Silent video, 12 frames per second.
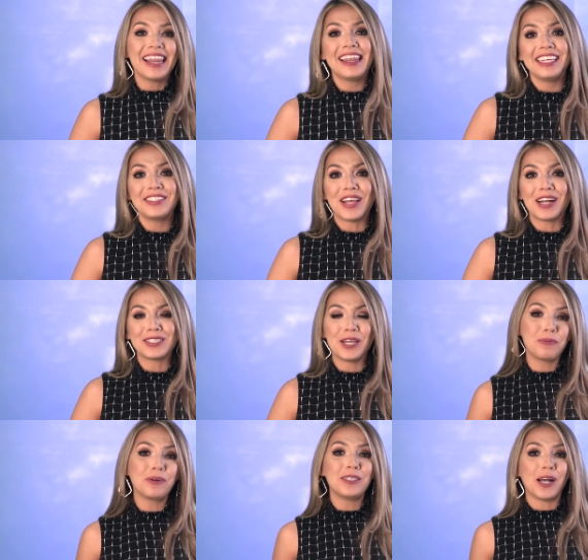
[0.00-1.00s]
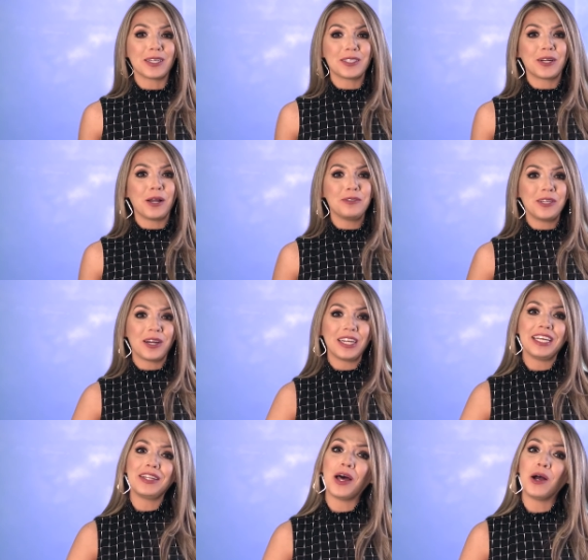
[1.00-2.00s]
This October, Dr.
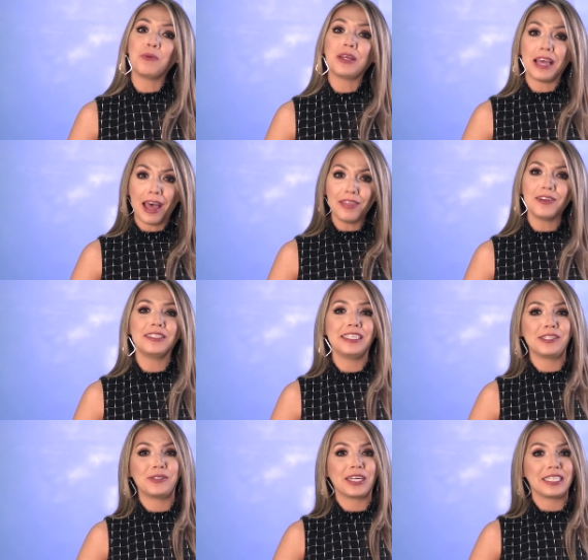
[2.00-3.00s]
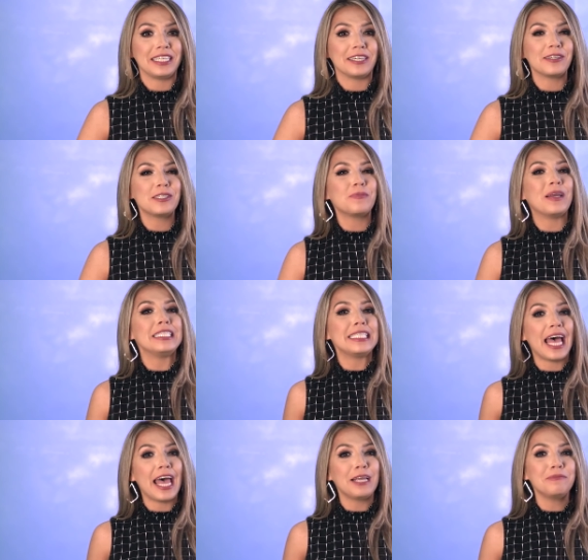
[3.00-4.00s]
Gottardy, along with other district leaders, spent
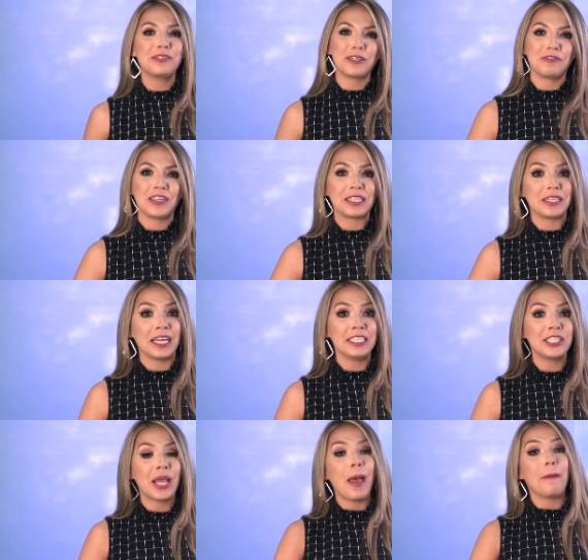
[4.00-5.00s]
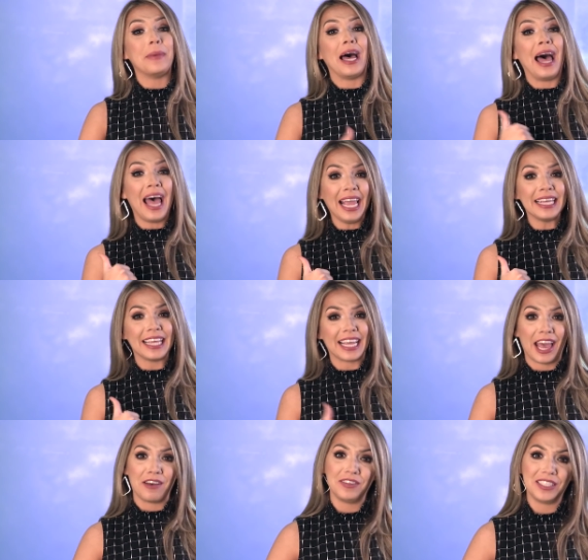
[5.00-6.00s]
time serving lunch behind the
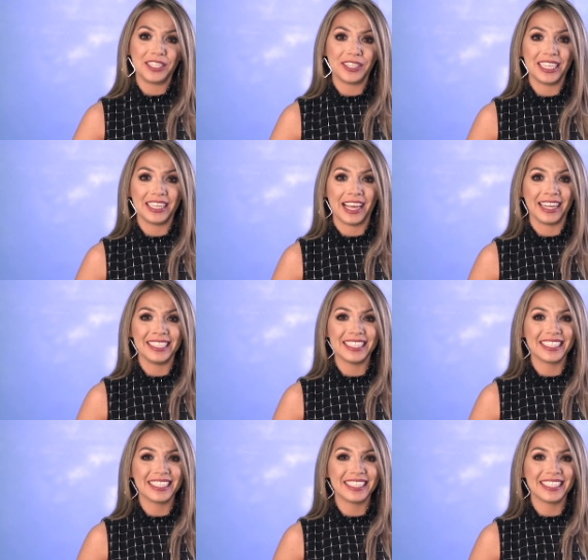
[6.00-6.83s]
cafeteria line.